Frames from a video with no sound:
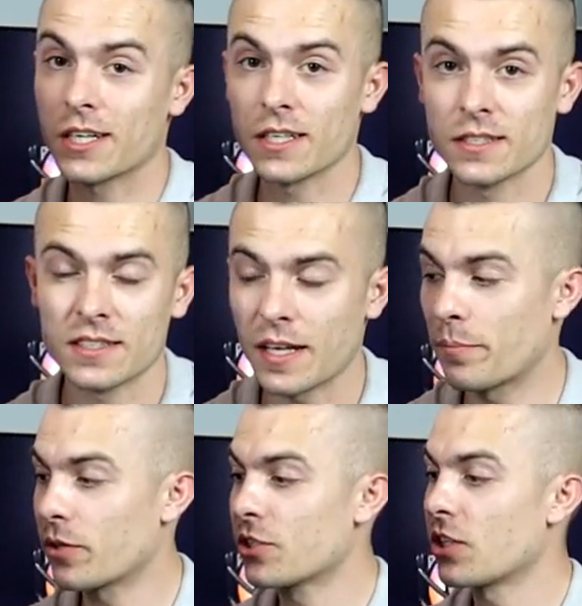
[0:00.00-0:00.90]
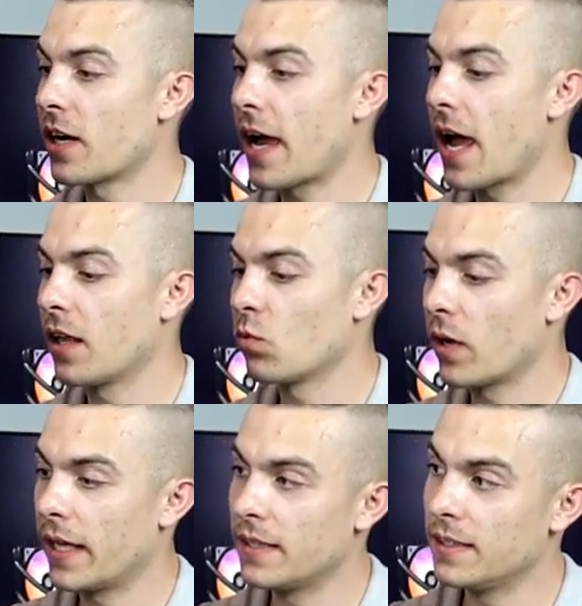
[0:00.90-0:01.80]
current temperature and
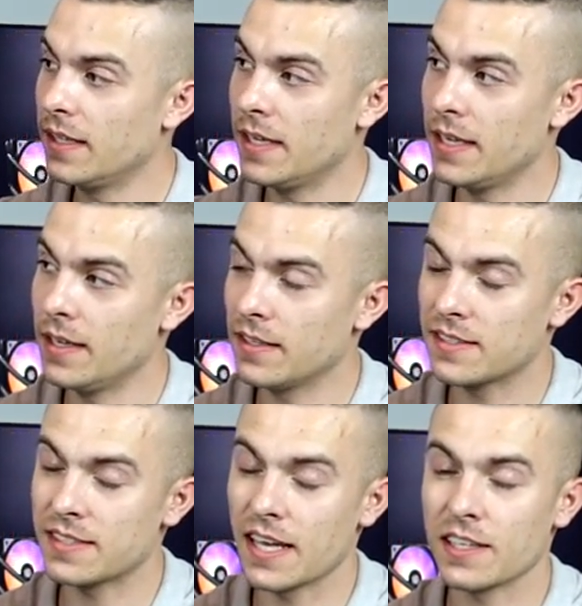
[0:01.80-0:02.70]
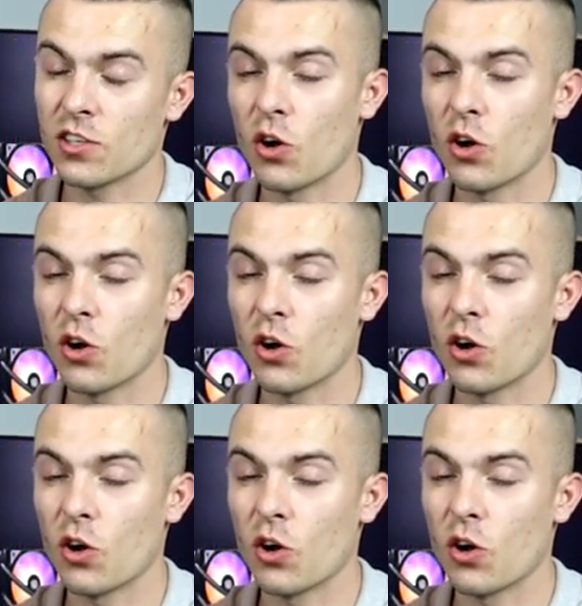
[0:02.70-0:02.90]
when the state